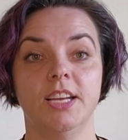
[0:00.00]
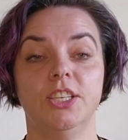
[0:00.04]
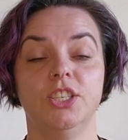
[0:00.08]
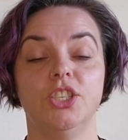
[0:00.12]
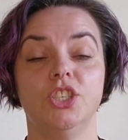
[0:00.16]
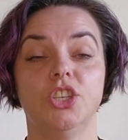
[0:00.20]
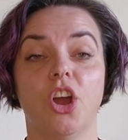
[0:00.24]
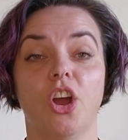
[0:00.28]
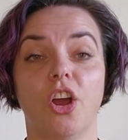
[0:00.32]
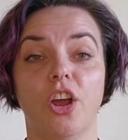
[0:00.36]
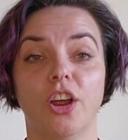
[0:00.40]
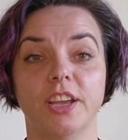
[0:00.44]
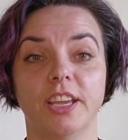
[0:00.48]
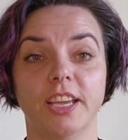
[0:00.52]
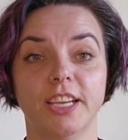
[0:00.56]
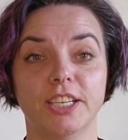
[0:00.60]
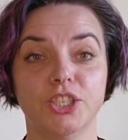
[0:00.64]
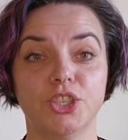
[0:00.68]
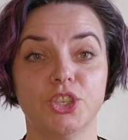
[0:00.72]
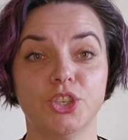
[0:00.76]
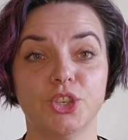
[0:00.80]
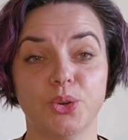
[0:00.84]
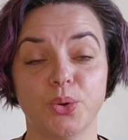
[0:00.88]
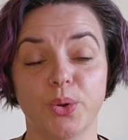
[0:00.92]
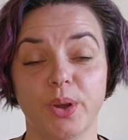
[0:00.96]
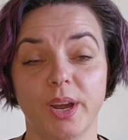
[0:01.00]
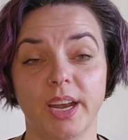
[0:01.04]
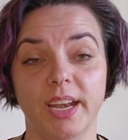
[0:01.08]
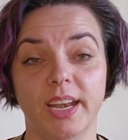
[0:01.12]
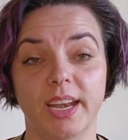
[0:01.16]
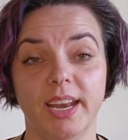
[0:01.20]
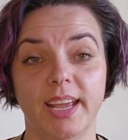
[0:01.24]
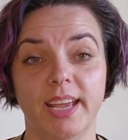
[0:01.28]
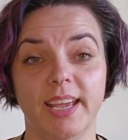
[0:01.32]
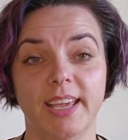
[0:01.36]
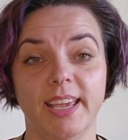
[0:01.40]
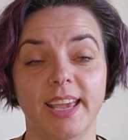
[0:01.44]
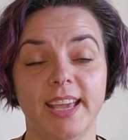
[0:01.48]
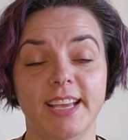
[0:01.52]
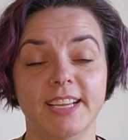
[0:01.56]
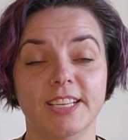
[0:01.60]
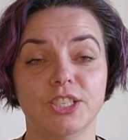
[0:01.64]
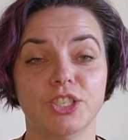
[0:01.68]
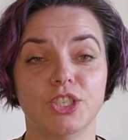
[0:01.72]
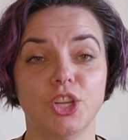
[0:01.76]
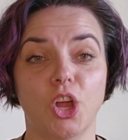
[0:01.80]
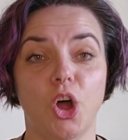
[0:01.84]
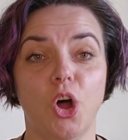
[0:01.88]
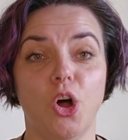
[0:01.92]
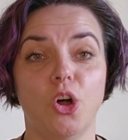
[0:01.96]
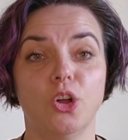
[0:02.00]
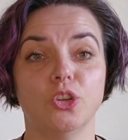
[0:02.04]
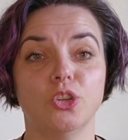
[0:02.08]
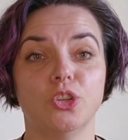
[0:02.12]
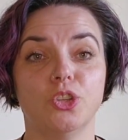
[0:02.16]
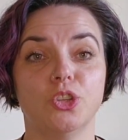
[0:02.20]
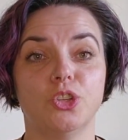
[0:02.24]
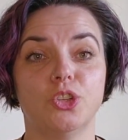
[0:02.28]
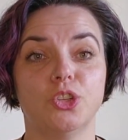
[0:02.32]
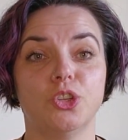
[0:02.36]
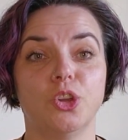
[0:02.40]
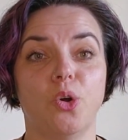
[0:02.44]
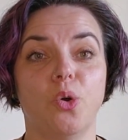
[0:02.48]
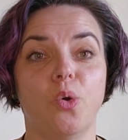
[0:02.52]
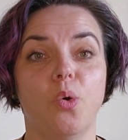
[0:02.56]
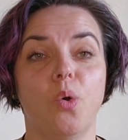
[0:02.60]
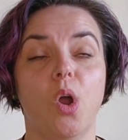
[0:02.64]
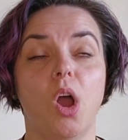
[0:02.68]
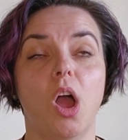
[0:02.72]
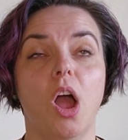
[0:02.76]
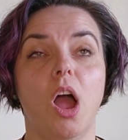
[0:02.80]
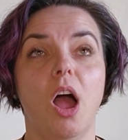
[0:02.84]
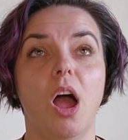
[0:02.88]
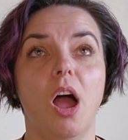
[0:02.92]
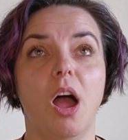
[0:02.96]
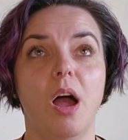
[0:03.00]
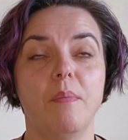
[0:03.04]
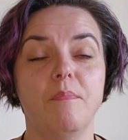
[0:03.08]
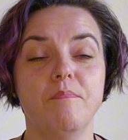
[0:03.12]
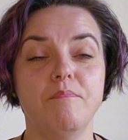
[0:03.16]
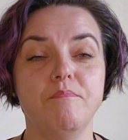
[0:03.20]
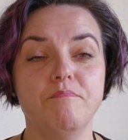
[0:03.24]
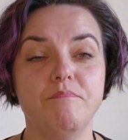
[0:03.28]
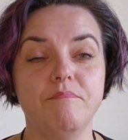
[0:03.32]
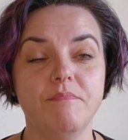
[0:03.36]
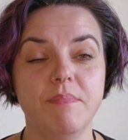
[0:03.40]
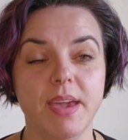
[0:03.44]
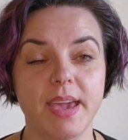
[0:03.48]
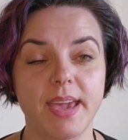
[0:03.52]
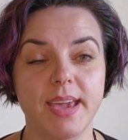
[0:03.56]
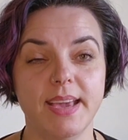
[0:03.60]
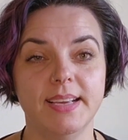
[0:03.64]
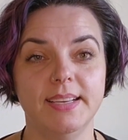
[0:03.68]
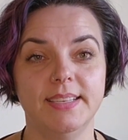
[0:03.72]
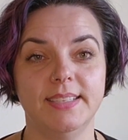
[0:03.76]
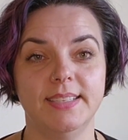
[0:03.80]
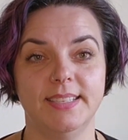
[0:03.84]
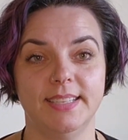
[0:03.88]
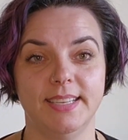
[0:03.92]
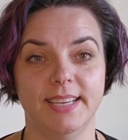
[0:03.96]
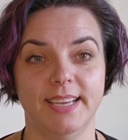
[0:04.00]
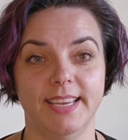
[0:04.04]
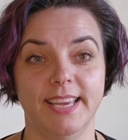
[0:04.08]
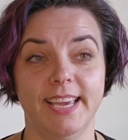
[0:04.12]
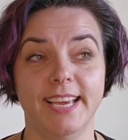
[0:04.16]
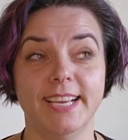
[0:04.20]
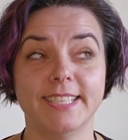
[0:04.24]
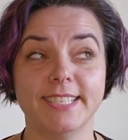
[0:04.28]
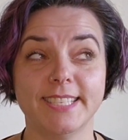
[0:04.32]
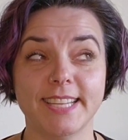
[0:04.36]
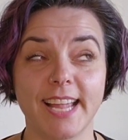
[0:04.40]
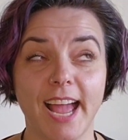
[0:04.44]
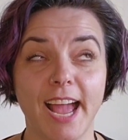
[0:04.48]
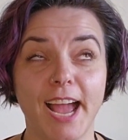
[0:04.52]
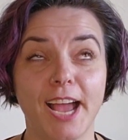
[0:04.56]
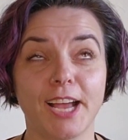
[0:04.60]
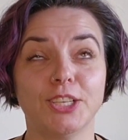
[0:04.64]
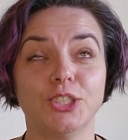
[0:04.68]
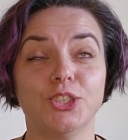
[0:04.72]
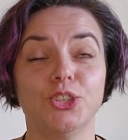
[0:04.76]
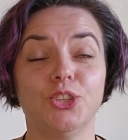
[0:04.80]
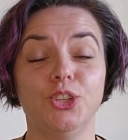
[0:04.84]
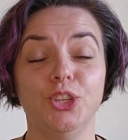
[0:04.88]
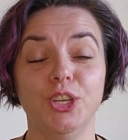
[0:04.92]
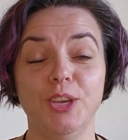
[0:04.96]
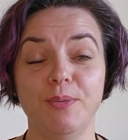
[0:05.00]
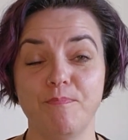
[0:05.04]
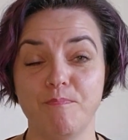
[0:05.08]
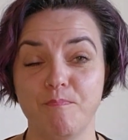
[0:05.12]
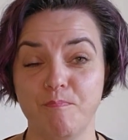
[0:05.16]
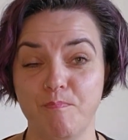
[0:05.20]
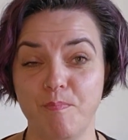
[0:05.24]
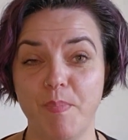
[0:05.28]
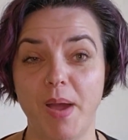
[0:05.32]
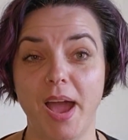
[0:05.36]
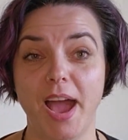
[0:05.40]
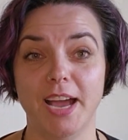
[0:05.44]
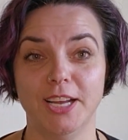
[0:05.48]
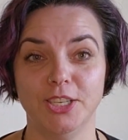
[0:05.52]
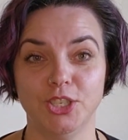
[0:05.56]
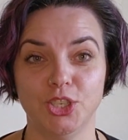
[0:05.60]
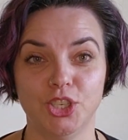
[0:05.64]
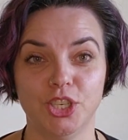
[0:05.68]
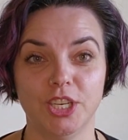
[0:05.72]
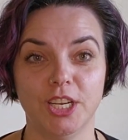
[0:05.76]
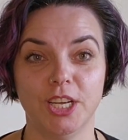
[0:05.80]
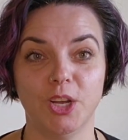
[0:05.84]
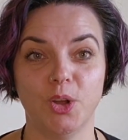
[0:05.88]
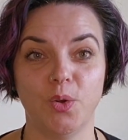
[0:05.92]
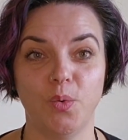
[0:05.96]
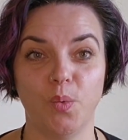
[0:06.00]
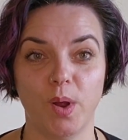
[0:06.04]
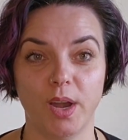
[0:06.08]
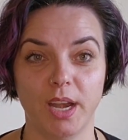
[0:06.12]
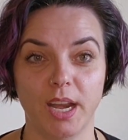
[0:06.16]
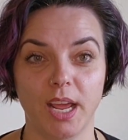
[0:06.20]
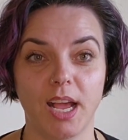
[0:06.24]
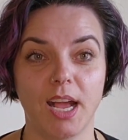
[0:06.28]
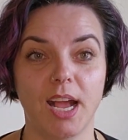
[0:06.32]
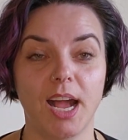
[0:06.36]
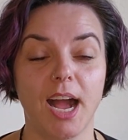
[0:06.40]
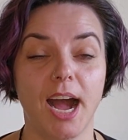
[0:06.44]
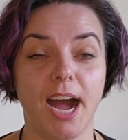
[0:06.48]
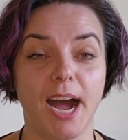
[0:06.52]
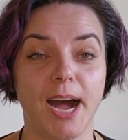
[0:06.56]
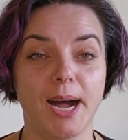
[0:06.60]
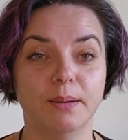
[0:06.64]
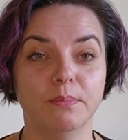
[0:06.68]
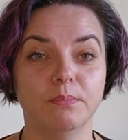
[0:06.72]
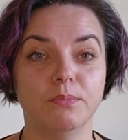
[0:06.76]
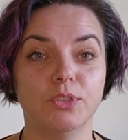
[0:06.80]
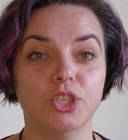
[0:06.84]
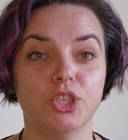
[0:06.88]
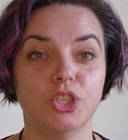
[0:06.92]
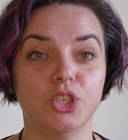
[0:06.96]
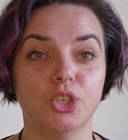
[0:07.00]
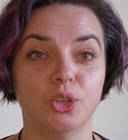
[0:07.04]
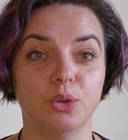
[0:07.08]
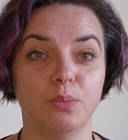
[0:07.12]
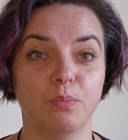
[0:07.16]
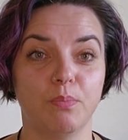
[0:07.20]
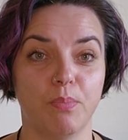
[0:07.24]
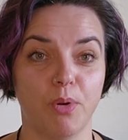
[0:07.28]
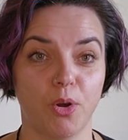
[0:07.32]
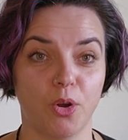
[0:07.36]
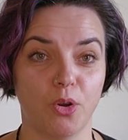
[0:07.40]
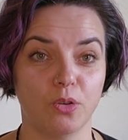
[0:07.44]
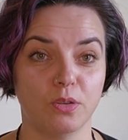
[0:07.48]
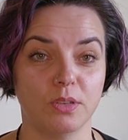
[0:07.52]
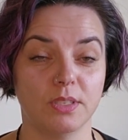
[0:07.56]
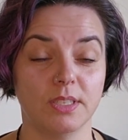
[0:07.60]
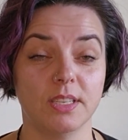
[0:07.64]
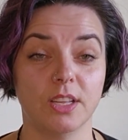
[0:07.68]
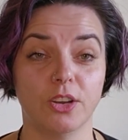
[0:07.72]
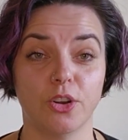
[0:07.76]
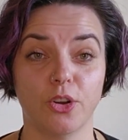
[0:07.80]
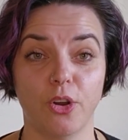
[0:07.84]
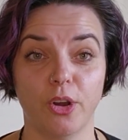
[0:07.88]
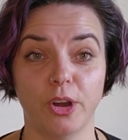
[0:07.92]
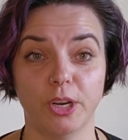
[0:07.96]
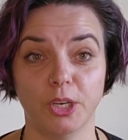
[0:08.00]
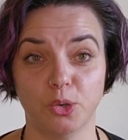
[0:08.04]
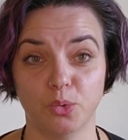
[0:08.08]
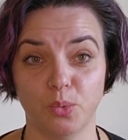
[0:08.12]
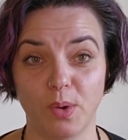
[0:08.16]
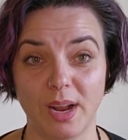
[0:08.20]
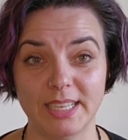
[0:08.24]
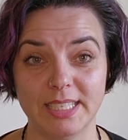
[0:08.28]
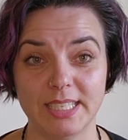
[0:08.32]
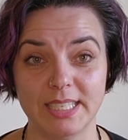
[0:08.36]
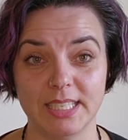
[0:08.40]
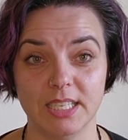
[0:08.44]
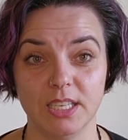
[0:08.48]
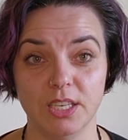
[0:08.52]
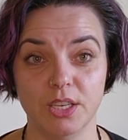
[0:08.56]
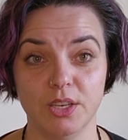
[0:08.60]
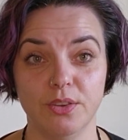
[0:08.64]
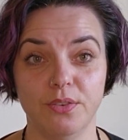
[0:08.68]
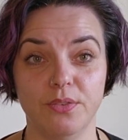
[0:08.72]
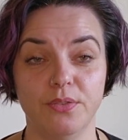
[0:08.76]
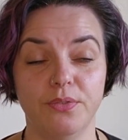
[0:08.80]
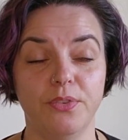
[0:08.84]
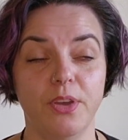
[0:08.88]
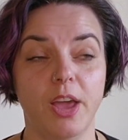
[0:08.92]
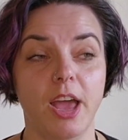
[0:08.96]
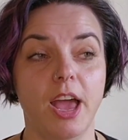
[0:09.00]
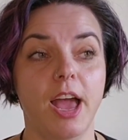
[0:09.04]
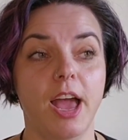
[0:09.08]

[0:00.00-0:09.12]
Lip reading: Target training is also amazing. It's actually magic when it comes to birds that are aggressive